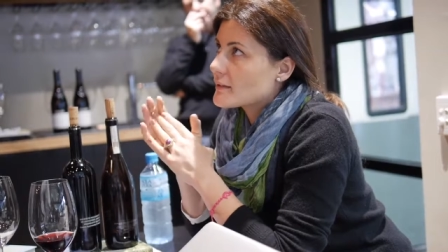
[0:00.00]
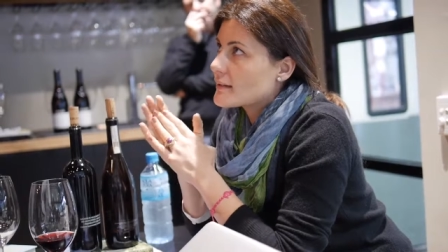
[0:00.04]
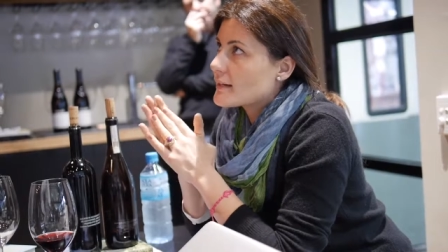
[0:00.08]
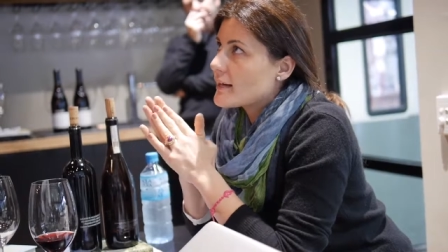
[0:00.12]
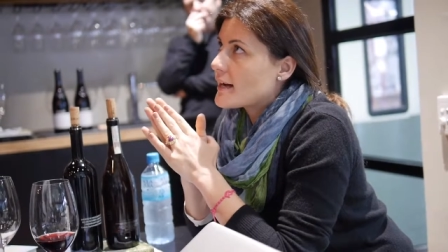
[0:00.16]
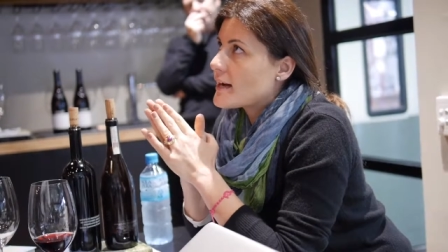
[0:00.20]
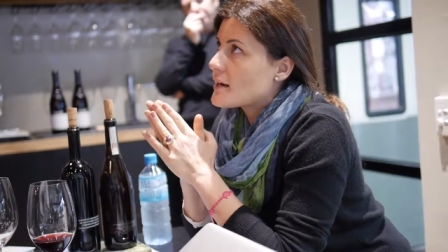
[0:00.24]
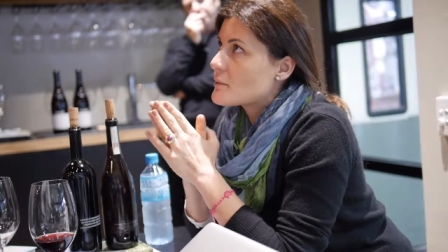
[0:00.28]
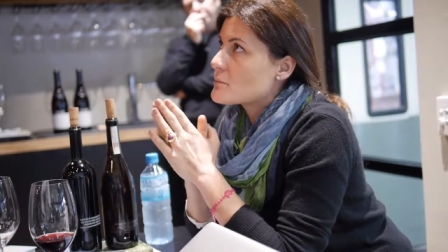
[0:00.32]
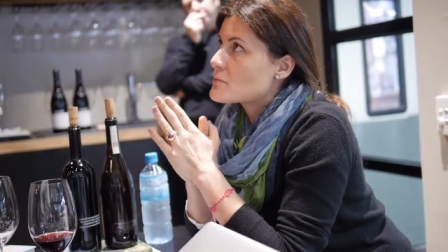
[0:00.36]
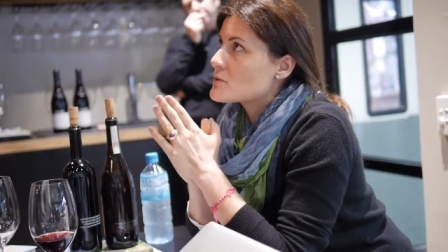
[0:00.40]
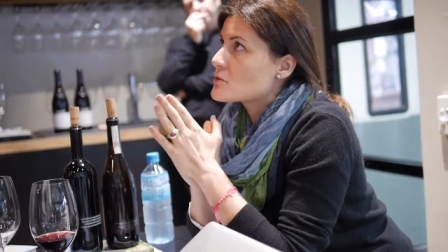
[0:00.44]

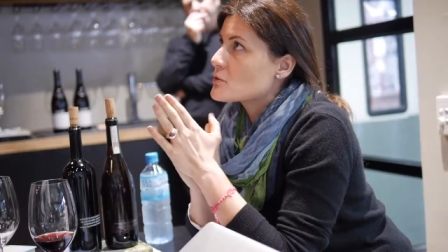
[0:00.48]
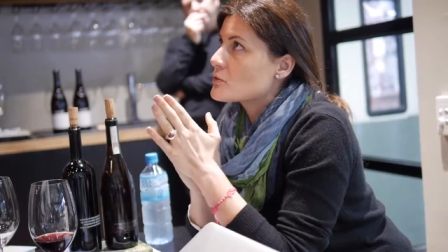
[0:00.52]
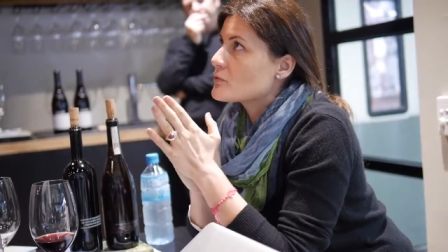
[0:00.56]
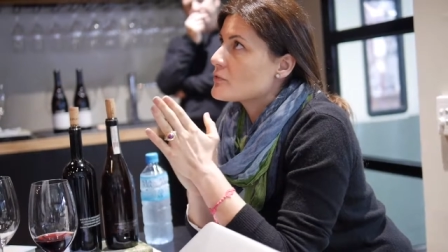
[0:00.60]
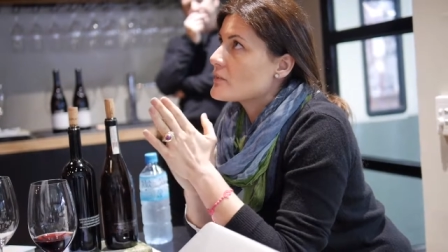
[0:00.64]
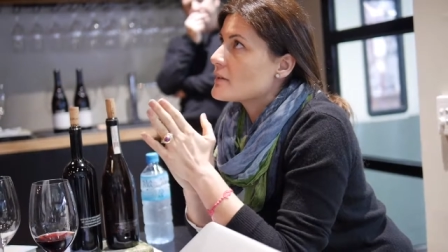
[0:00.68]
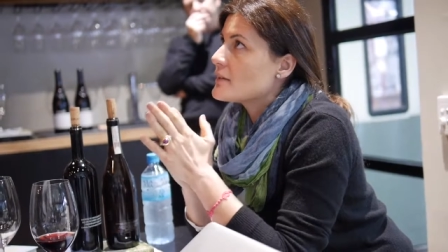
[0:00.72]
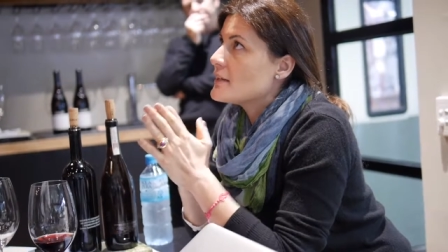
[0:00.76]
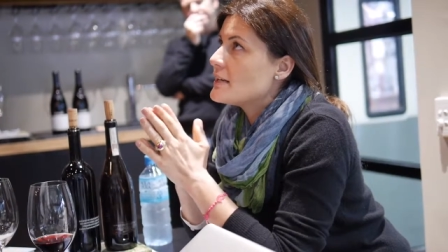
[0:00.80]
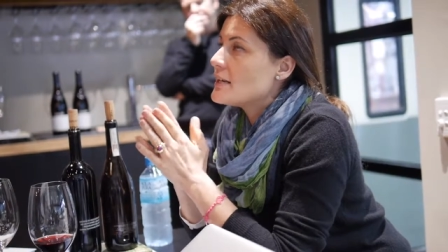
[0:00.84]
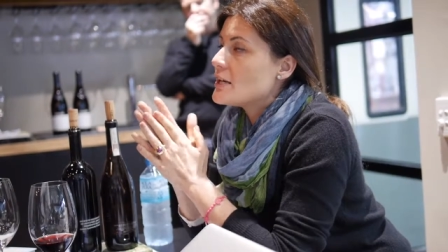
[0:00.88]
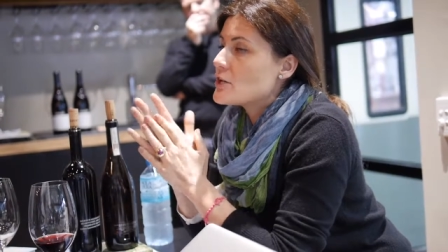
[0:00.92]
comes of
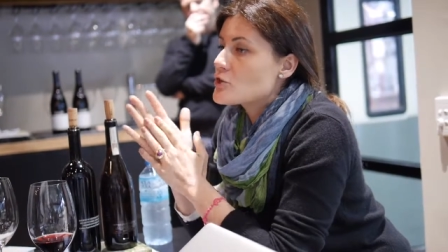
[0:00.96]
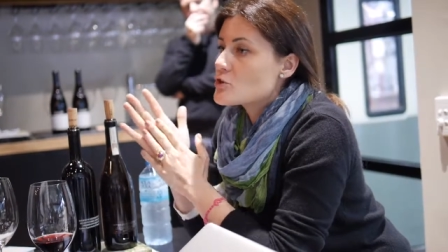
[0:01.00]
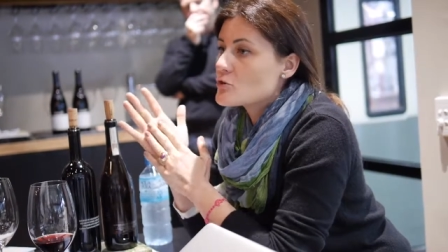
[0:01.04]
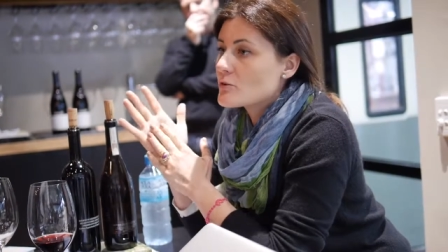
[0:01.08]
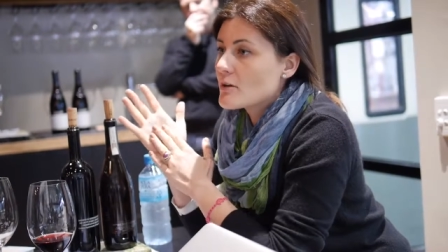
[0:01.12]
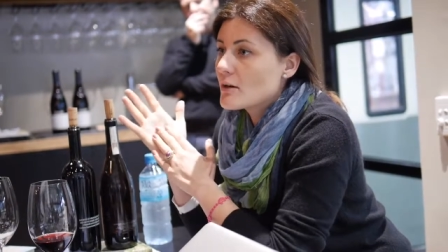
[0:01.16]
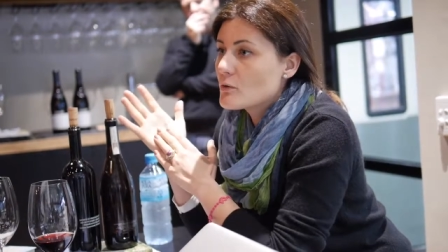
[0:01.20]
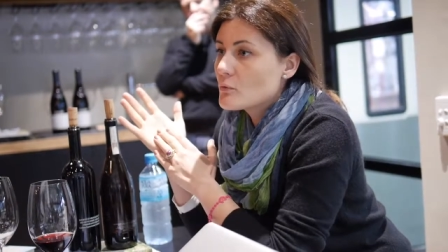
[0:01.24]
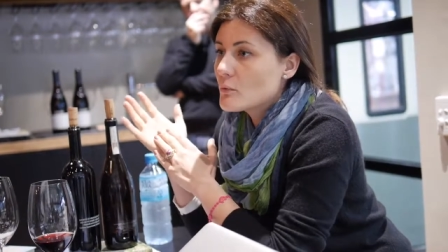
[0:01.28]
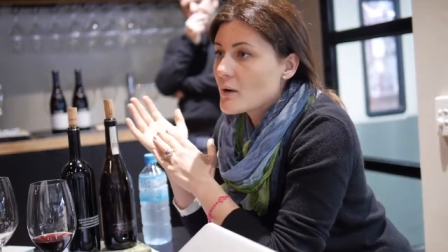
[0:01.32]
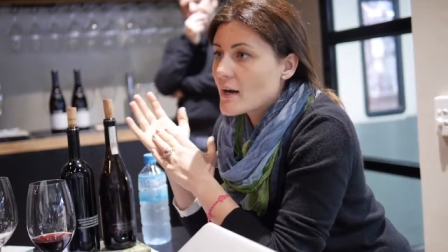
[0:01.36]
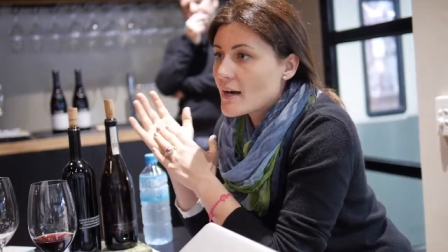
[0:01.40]
uh,
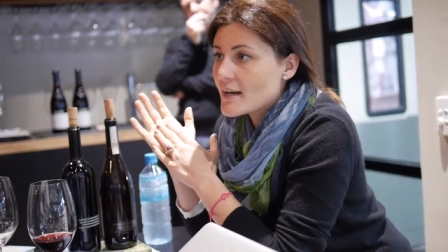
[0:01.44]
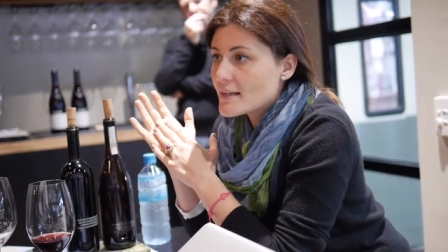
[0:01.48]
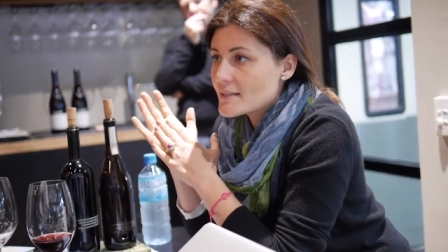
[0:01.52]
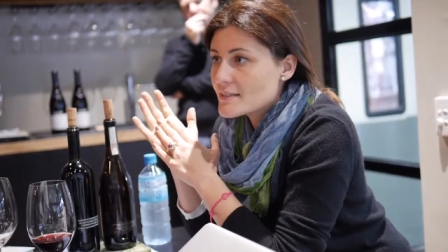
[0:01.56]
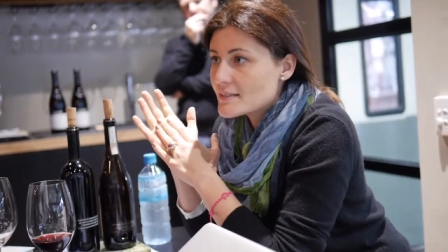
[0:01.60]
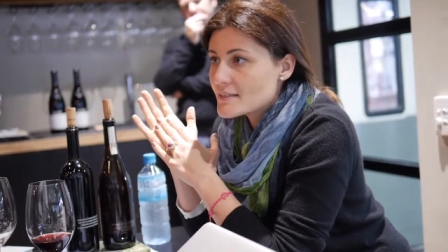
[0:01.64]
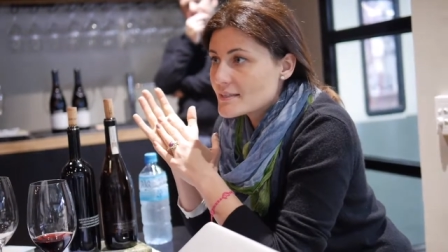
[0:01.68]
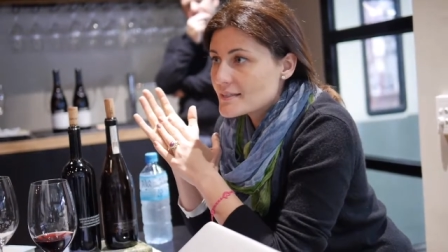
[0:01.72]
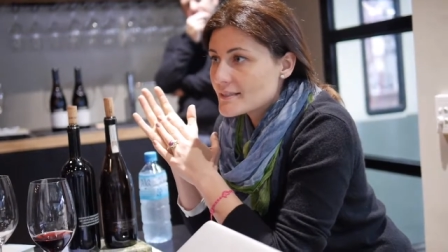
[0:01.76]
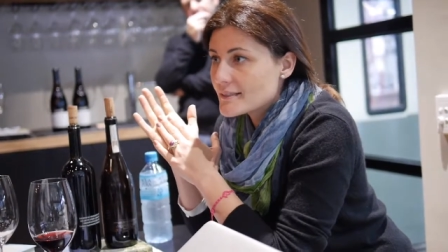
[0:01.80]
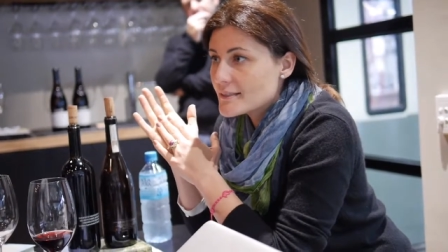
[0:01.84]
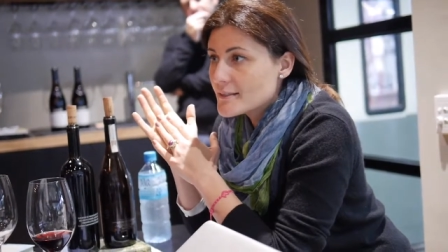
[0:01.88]
natural
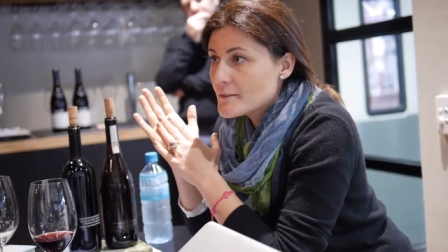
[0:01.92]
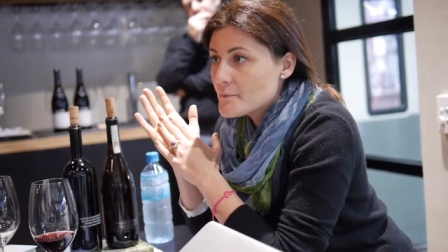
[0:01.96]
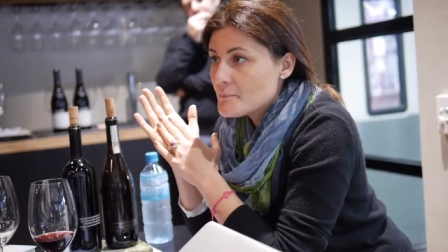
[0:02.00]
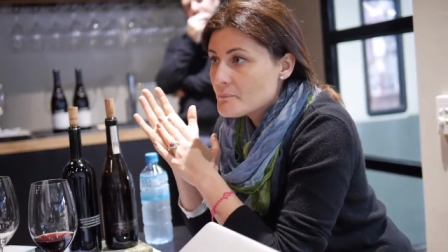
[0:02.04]
wines uh,